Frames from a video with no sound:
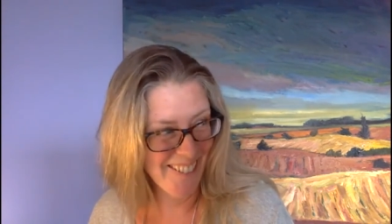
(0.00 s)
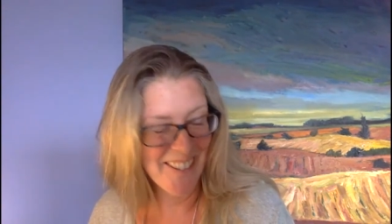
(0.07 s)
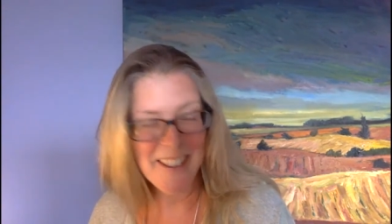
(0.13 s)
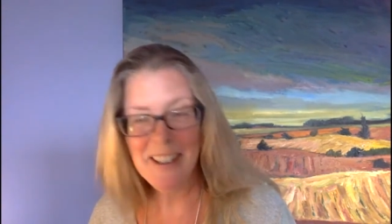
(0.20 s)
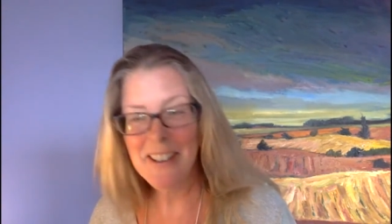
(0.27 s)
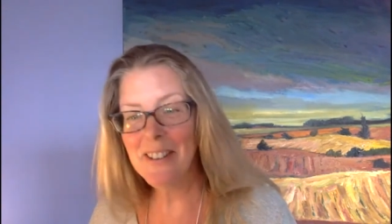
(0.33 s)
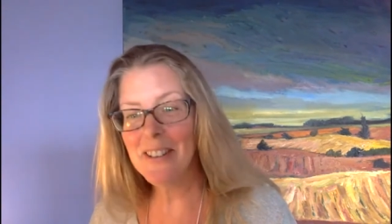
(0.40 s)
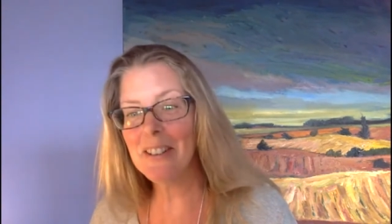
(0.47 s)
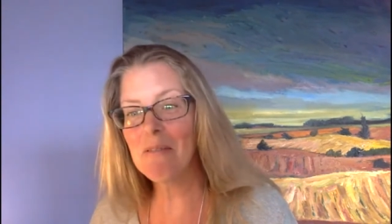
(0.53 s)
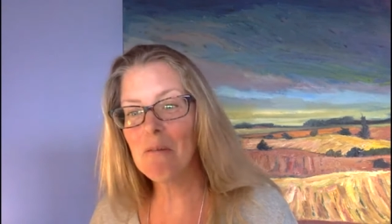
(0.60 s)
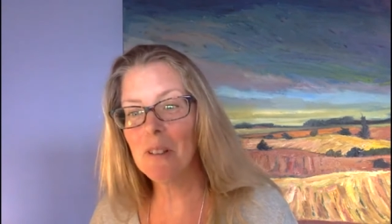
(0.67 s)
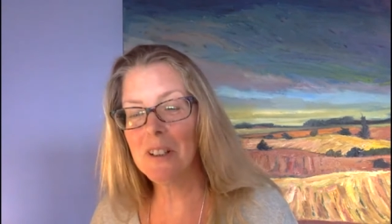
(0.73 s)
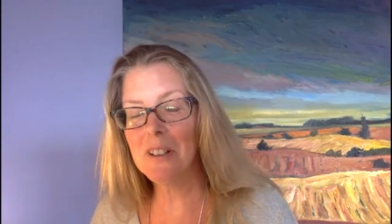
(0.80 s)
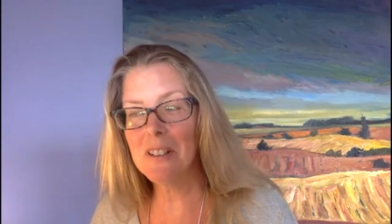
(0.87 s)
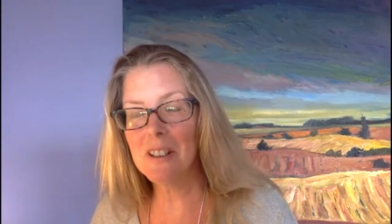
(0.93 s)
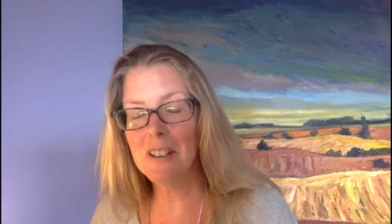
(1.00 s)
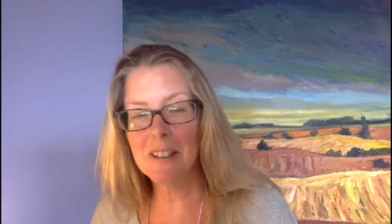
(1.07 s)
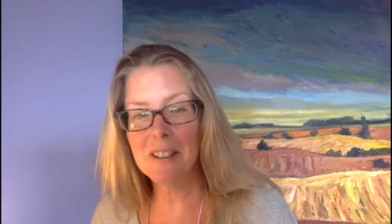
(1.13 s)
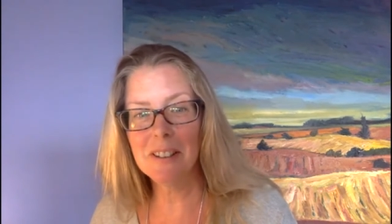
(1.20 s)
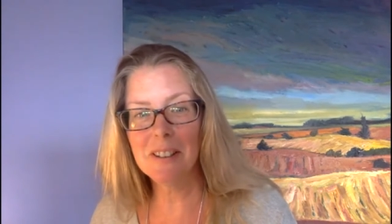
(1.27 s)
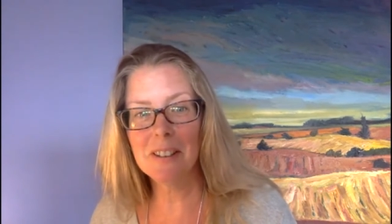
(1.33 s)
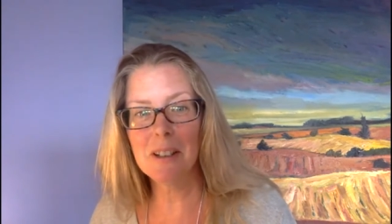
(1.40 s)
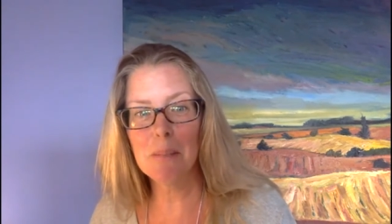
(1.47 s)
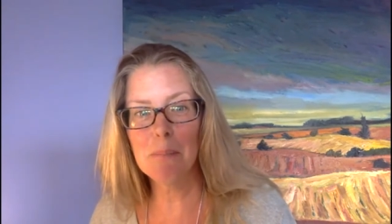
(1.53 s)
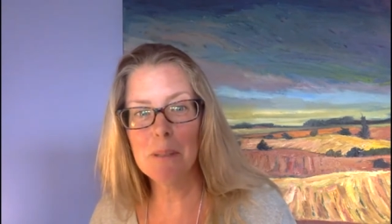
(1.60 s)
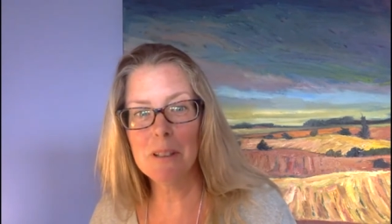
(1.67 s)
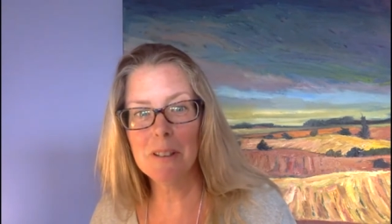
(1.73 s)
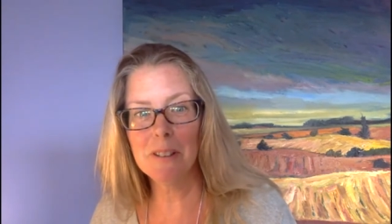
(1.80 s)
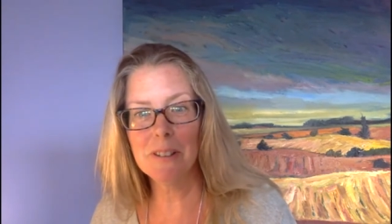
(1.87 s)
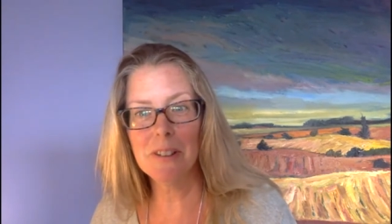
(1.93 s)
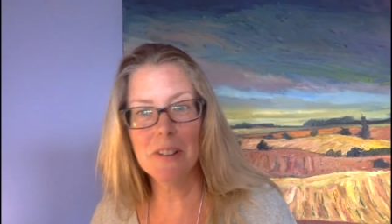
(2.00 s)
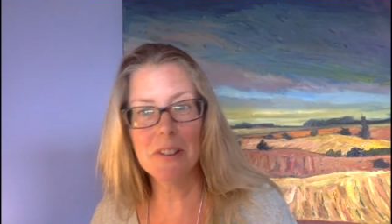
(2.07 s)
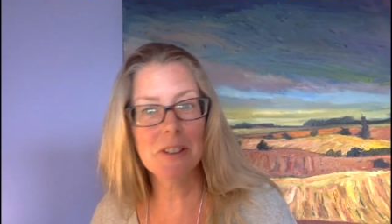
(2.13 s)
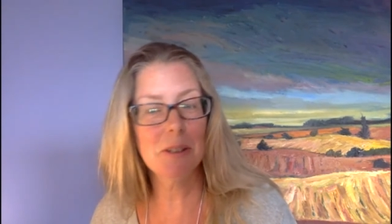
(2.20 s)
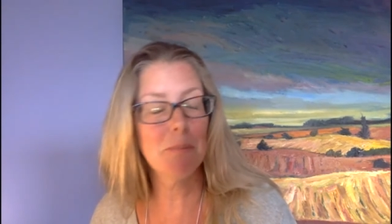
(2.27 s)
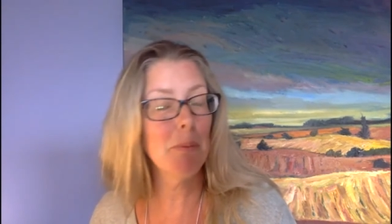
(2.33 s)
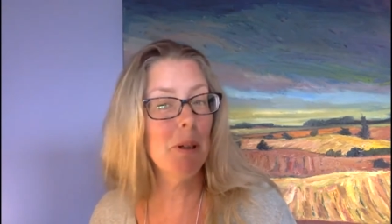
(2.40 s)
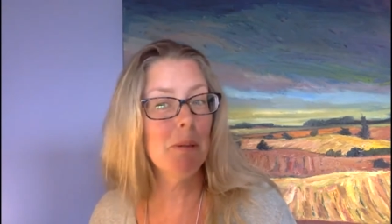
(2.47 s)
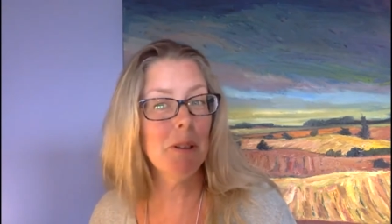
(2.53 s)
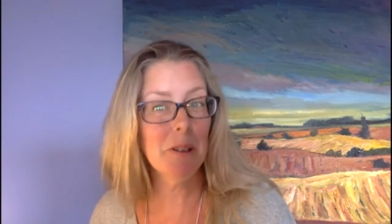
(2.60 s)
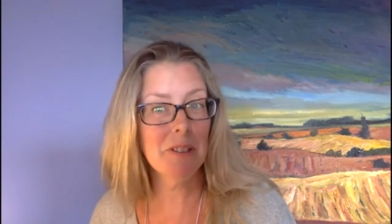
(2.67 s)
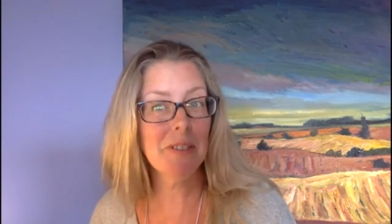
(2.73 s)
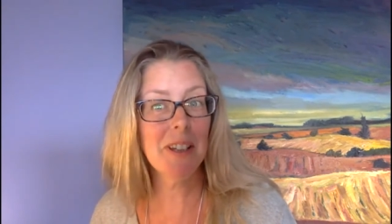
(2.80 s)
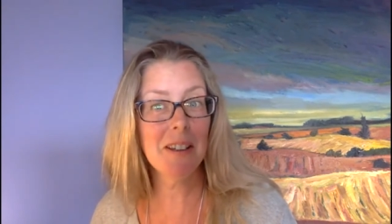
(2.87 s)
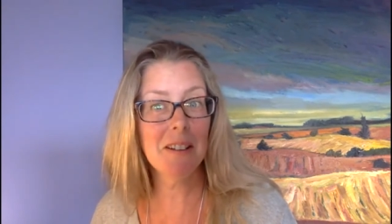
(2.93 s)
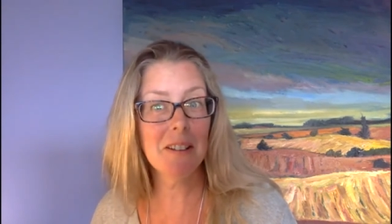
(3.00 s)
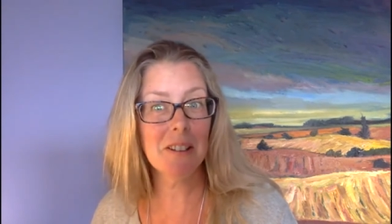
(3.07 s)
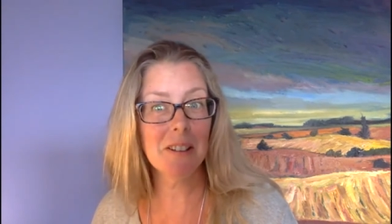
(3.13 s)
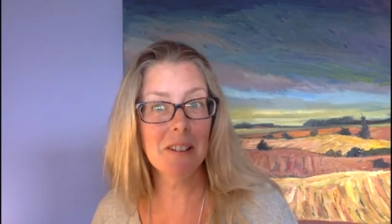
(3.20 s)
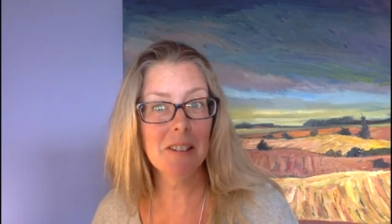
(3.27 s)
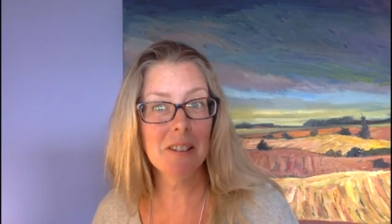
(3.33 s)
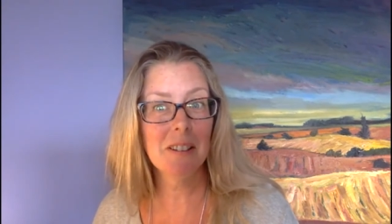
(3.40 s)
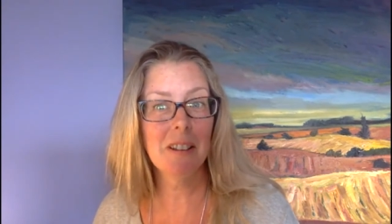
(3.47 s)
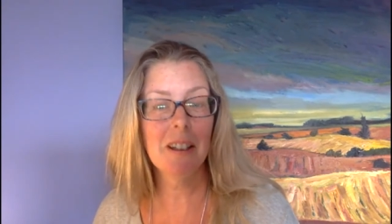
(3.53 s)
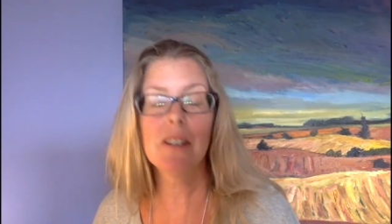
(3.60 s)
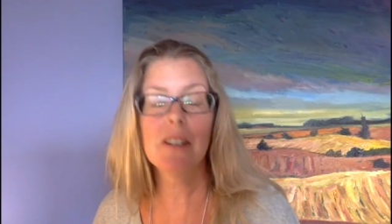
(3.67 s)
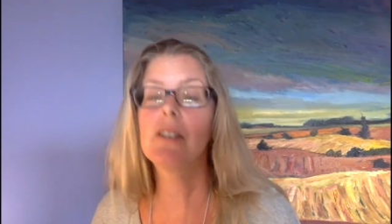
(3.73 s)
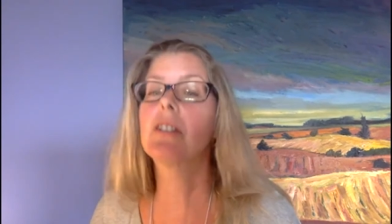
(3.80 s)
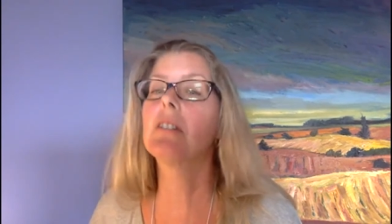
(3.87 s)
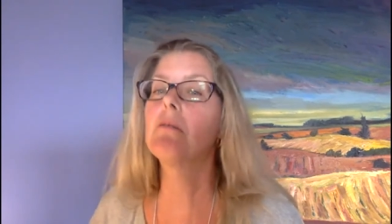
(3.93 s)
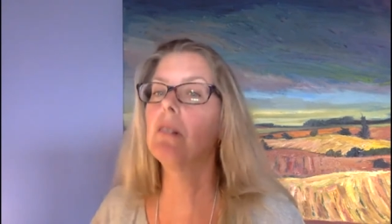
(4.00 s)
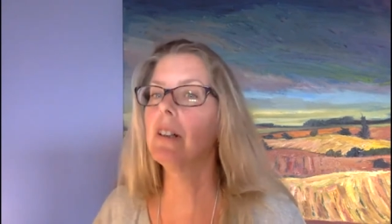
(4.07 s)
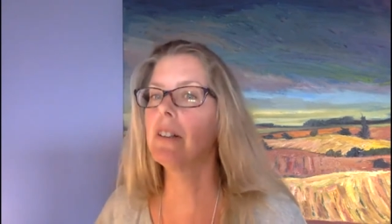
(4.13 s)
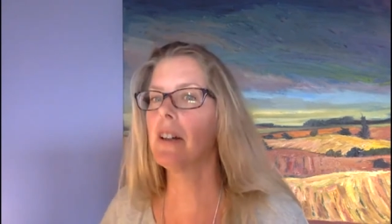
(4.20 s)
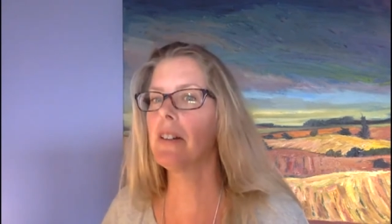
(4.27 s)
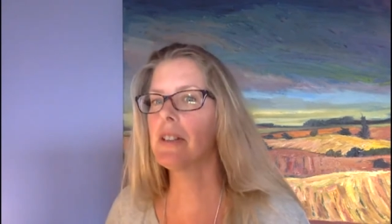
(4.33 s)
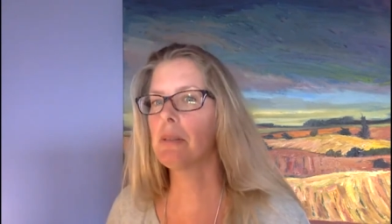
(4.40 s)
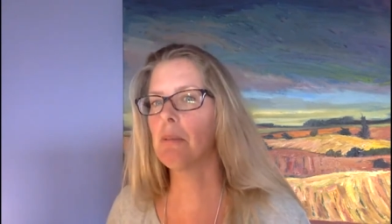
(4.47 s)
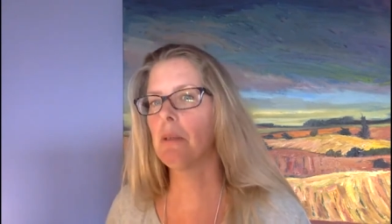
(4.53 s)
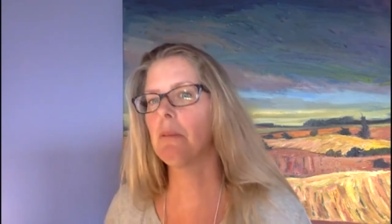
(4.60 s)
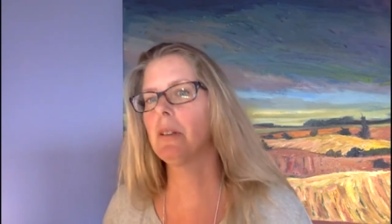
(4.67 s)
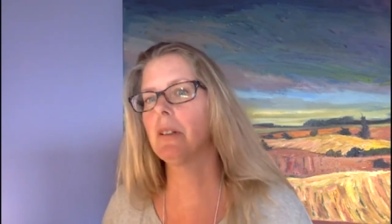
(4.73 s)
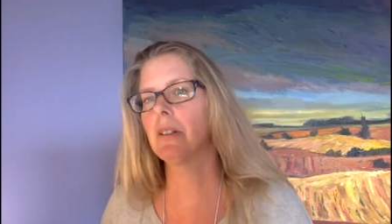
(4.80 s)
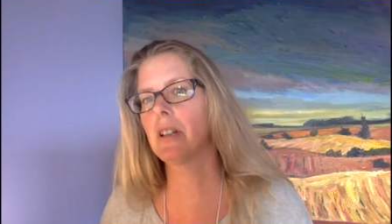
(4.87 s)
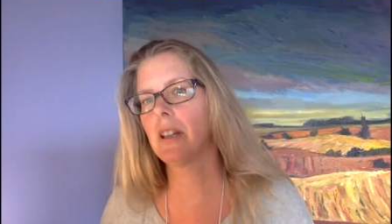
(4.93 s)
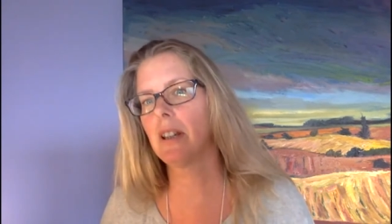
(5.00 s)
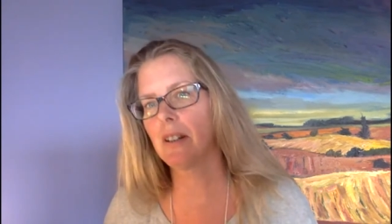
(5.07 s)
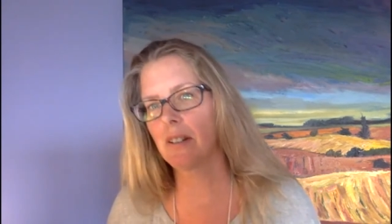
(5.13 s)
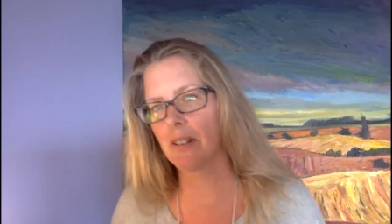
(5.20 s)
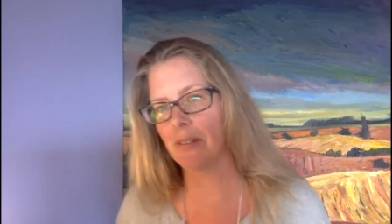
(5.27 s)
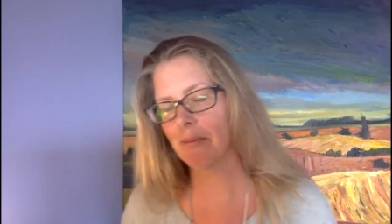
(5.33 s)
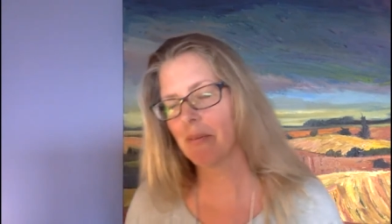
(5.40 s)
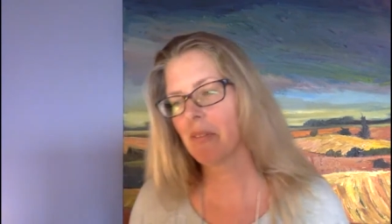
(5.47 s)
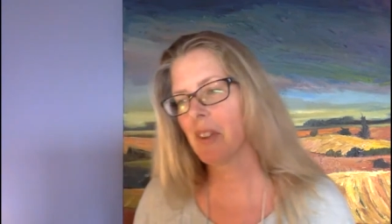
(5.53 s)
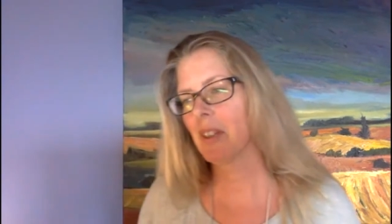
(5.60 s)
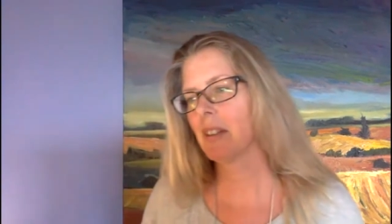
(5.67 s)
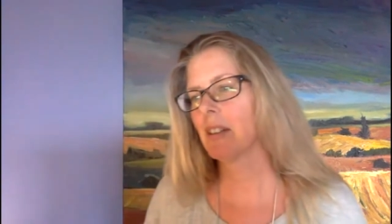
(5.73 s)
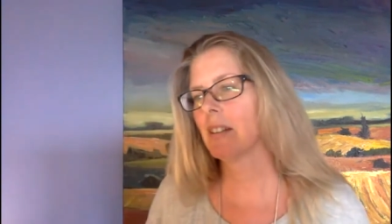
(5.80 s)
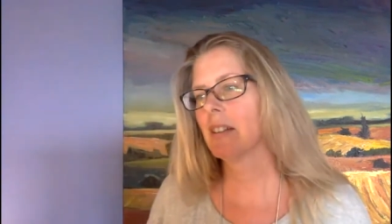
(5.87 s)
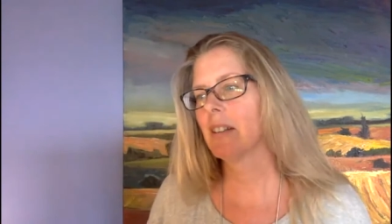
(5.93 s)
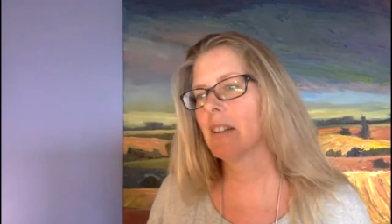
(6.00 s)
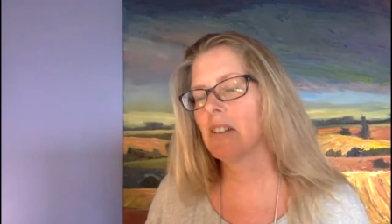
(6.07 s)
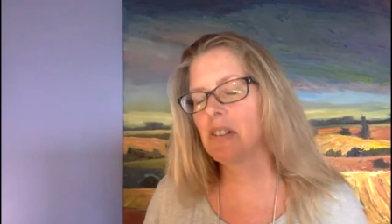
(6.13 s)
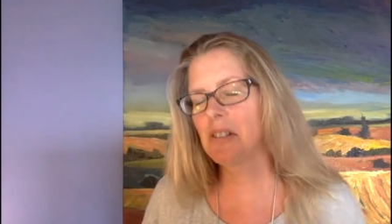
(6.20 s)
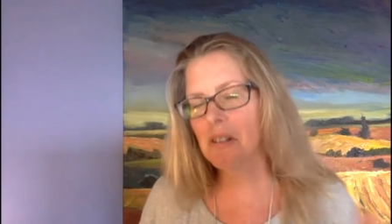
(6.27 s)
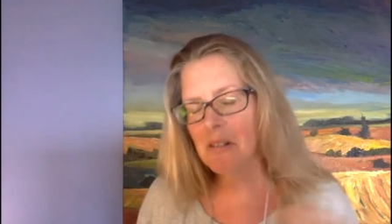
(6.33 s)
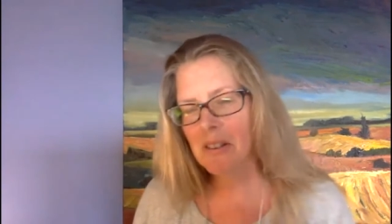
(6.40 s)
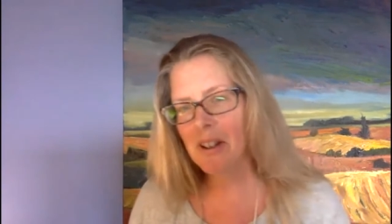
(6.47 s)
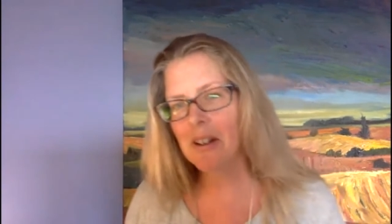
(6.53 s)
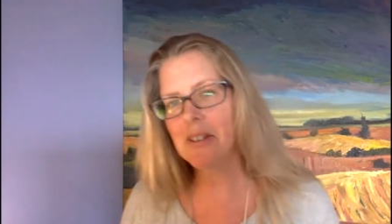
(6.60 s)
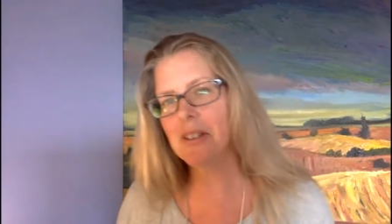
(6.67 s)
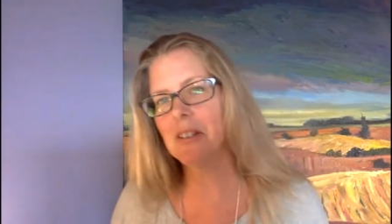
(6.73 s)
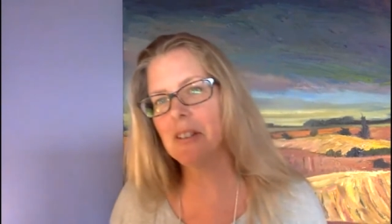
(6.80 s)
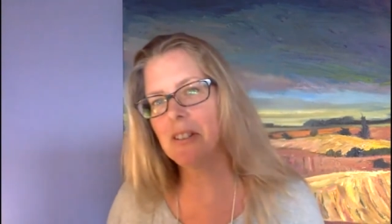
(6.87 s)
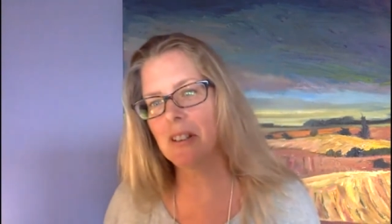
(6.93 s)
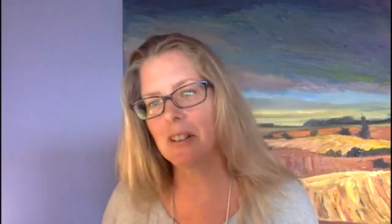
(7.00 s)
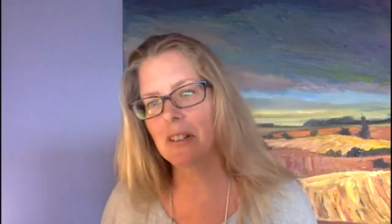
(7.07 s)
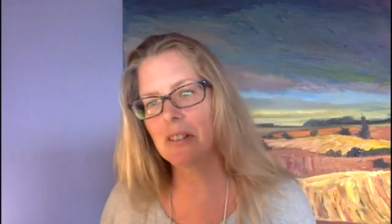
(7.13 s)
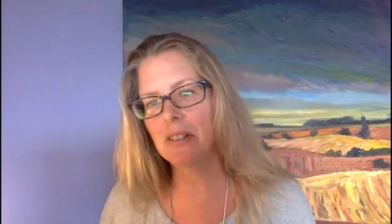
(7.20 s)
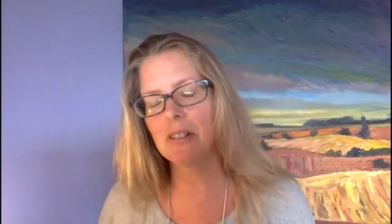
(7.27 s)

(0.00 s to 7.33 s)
And then Wanda Young appealed to the Supreme Court of Canada, and she won at the Supreme Court of Canada in 2006.